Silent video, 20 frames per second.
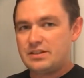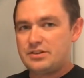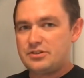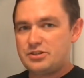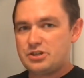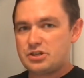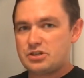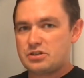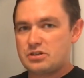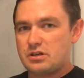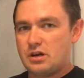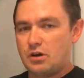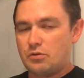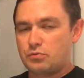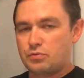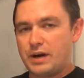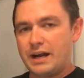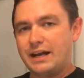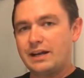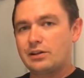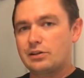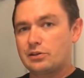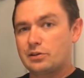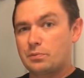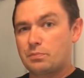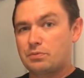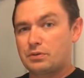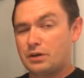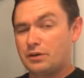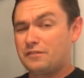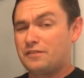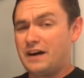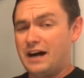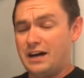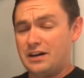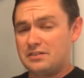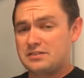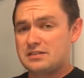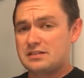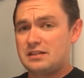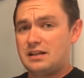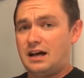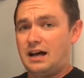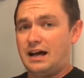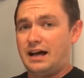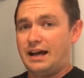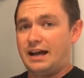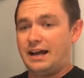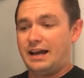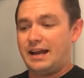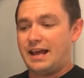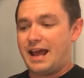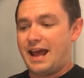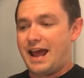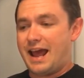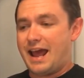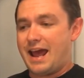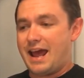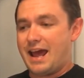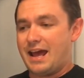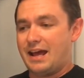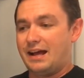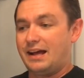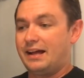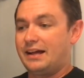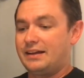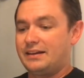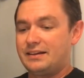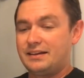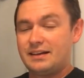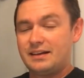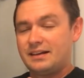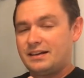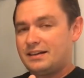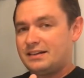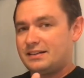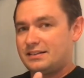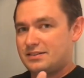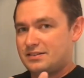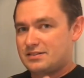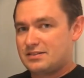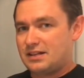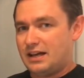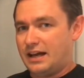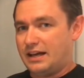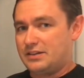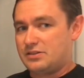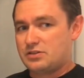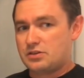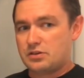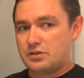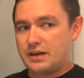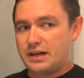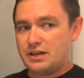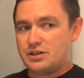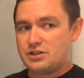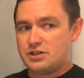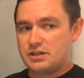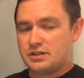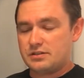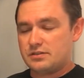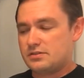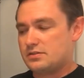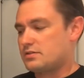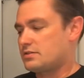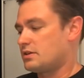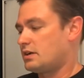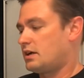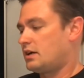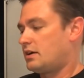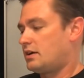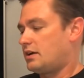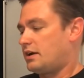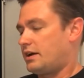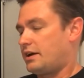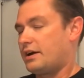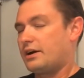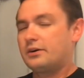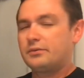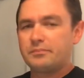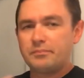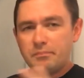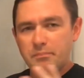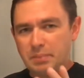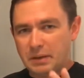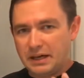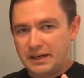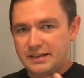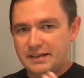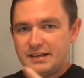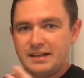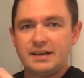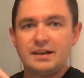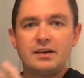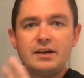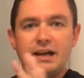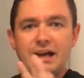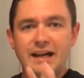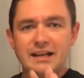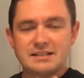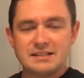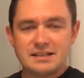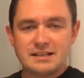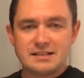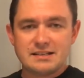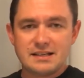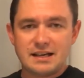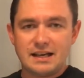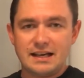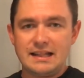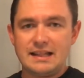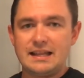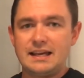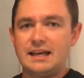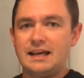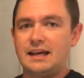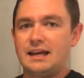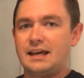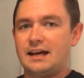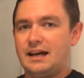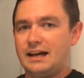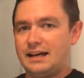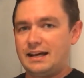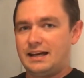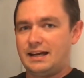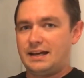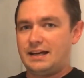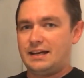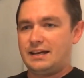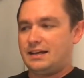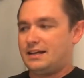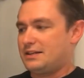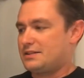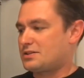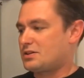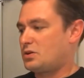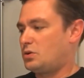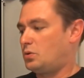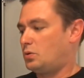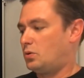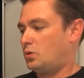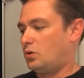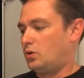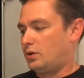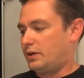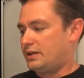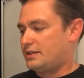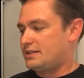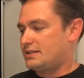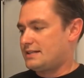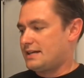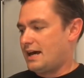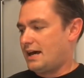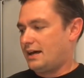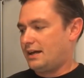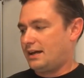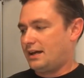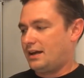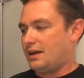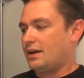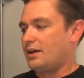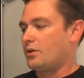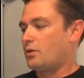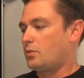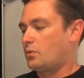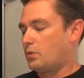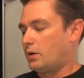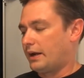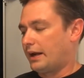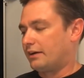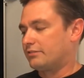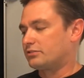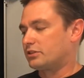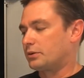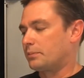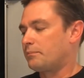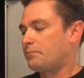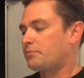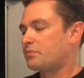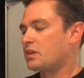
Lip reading: just a regular profile slide and slide serrations, you know? But it's a design thing. I get it. It's cool. It's Italian, whatever.